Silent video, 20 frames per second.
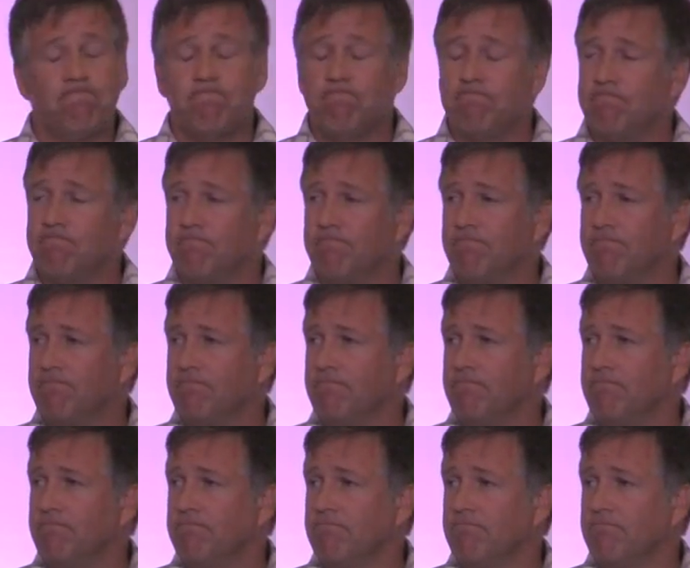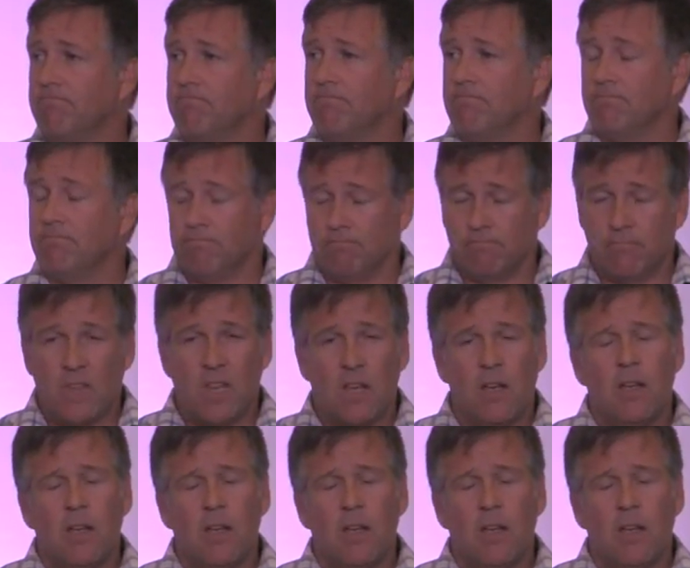(no one is talking)